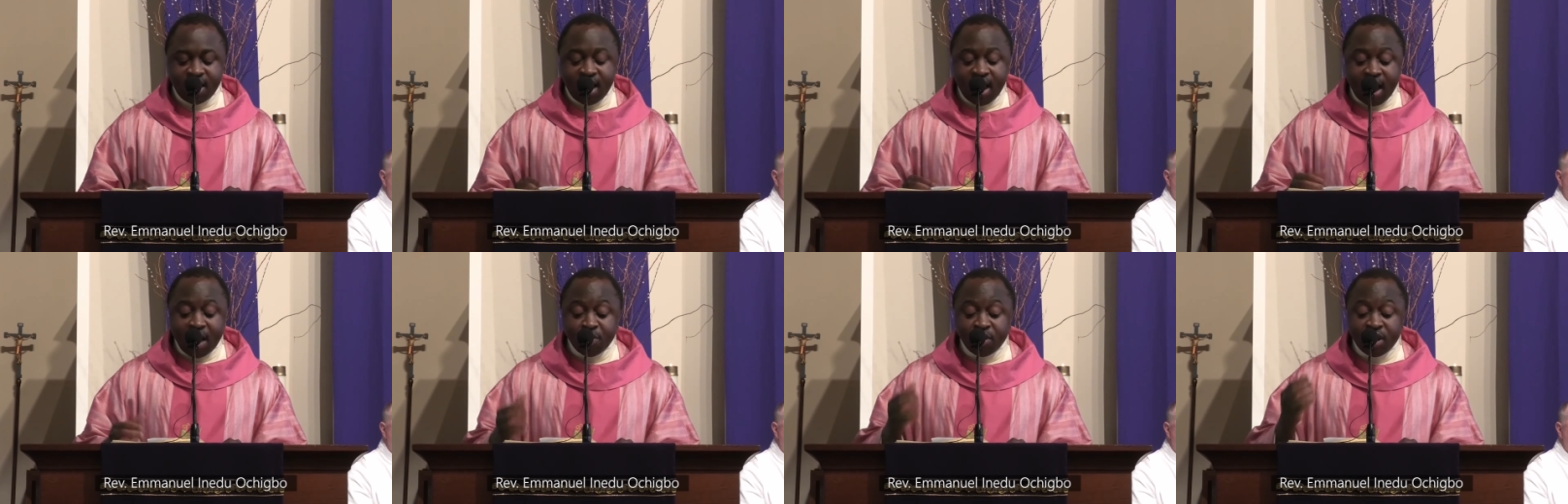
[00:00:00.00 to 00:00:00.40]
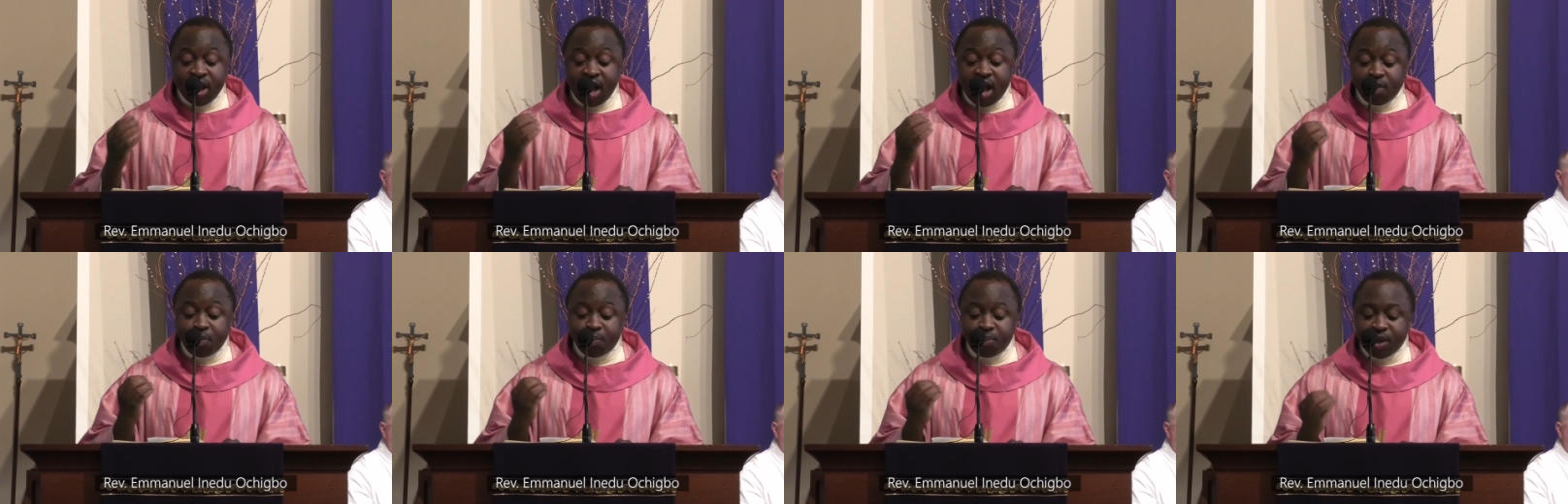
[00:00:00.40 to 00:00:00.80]
I will
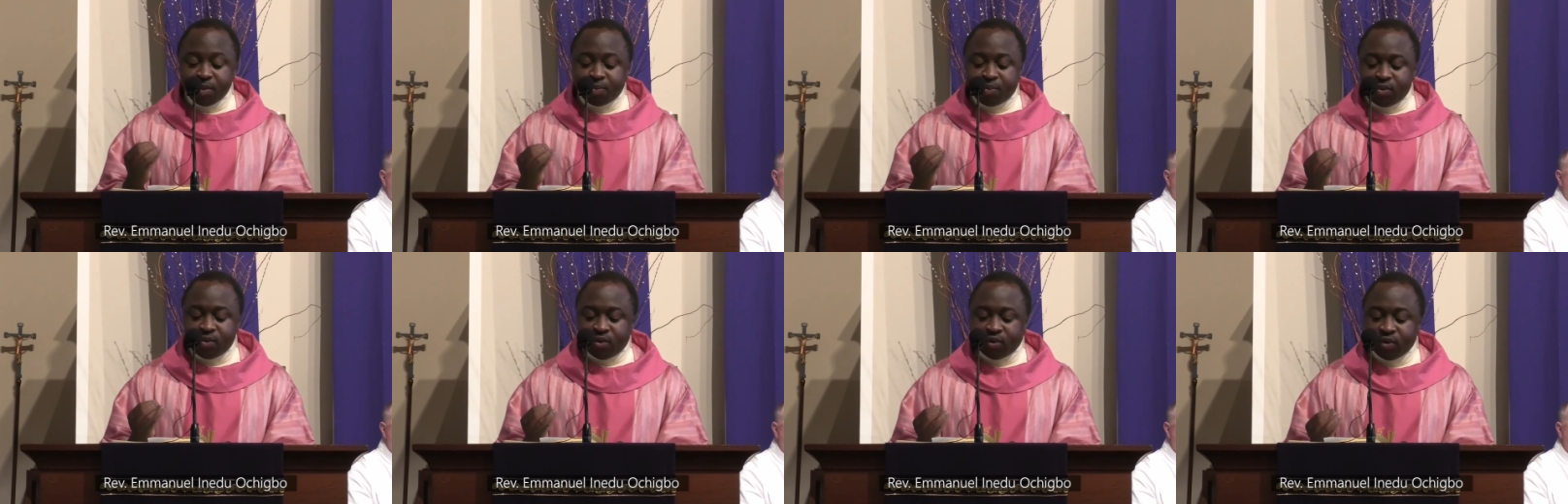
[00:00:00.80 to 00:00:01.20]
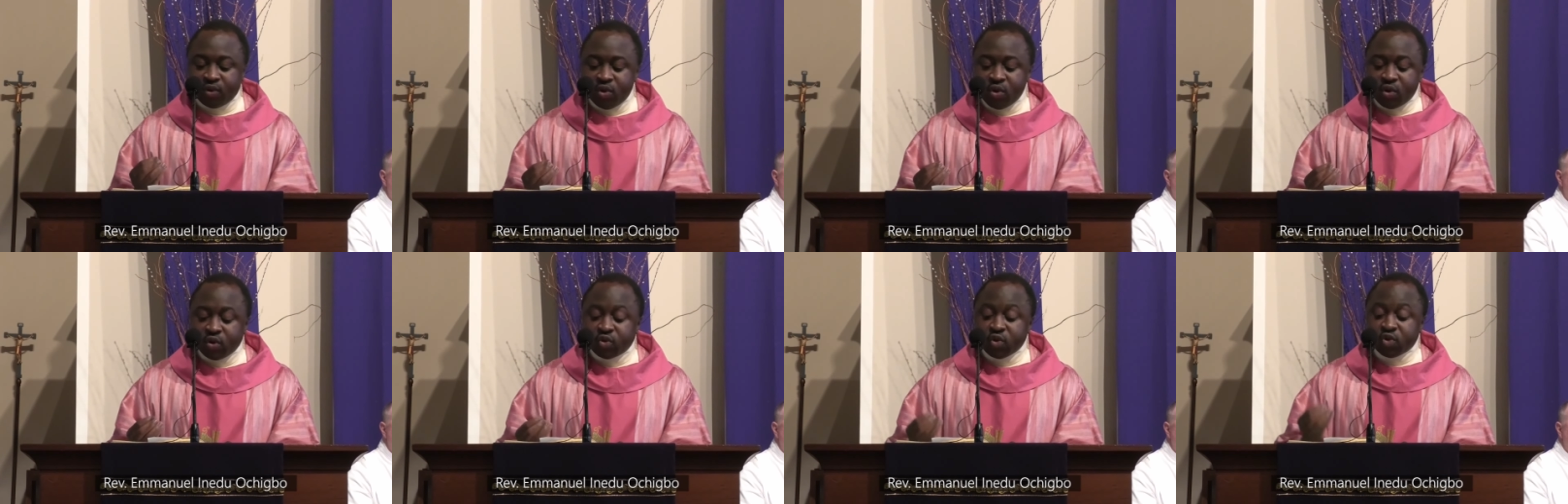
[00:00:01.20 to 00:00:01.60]
help people
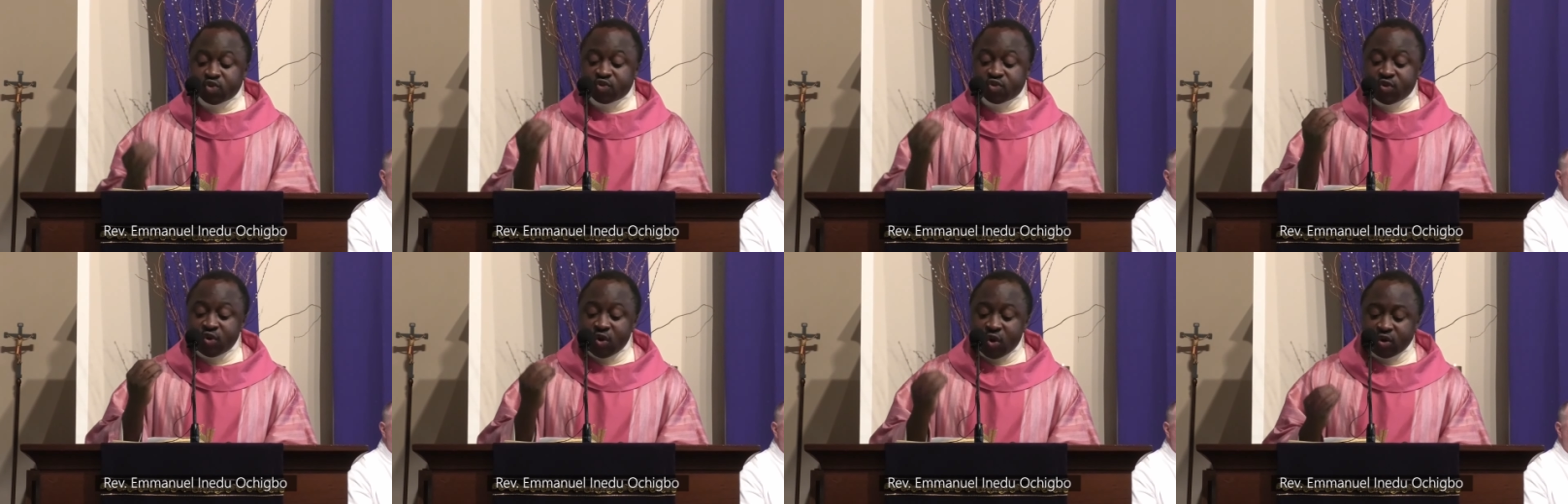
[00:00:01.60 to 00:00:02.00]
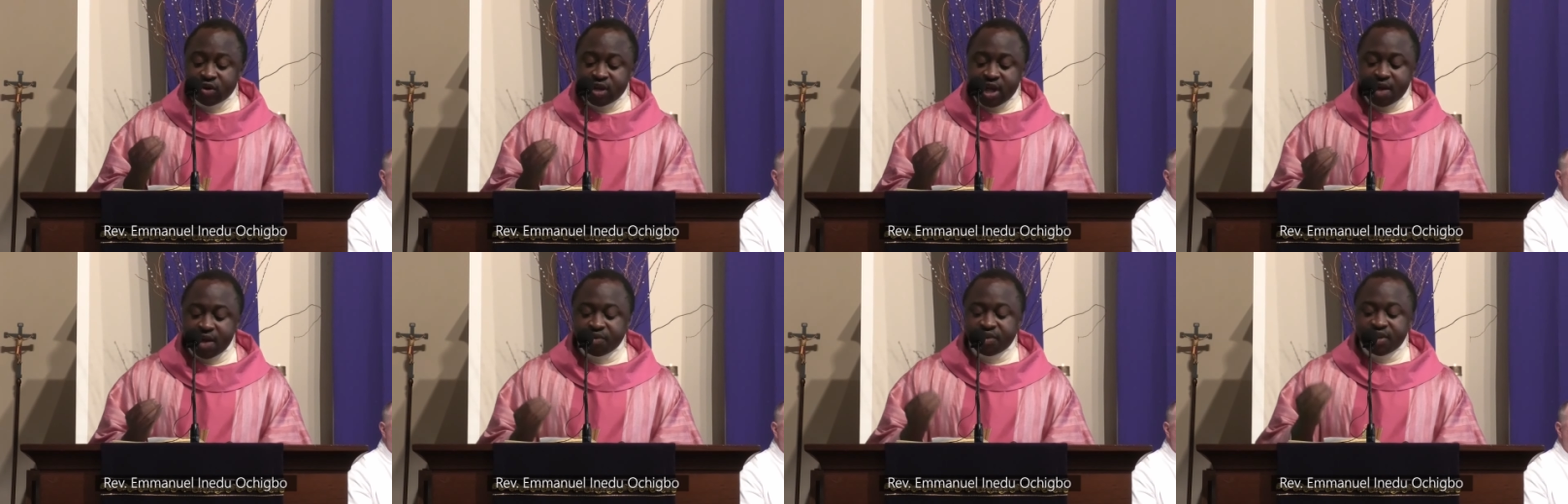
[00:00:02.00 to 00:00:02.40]
to slow down